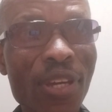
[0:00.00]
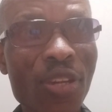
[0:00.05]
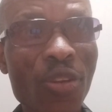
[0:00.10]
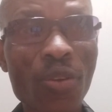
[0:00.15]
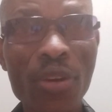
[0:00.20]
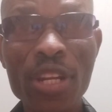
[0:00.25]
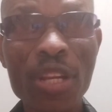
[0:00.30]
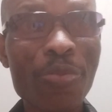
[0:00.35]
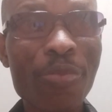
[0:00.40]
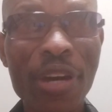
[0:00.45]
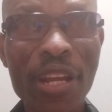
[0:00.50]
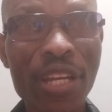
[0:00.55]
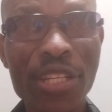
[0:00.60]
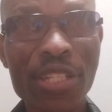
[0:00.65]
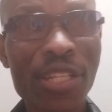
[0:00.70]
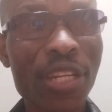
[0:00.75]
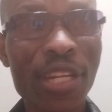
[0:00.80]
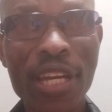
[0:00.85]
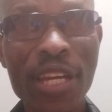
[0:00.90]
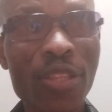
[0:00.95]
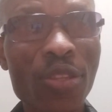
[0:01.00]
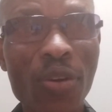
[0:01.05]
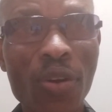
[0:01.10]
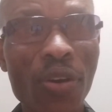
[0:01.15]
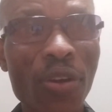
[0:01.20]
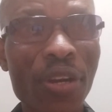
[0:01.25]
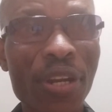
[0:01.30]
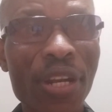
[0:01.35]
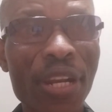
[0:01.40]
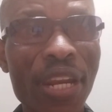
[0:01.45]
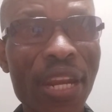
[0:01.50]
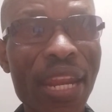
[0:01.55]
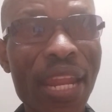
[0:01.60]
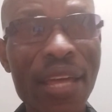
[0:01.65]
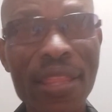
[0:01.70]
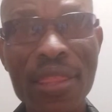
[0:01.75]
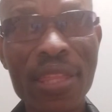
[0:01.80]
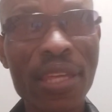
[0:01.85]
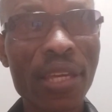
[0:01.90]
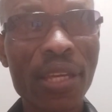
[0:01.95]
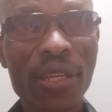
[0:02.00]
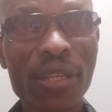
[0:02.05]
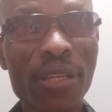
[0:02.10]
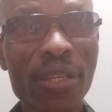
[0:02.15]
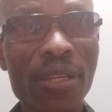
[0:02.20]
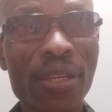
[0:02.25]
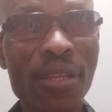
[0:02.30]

No liberation at all. Nothing.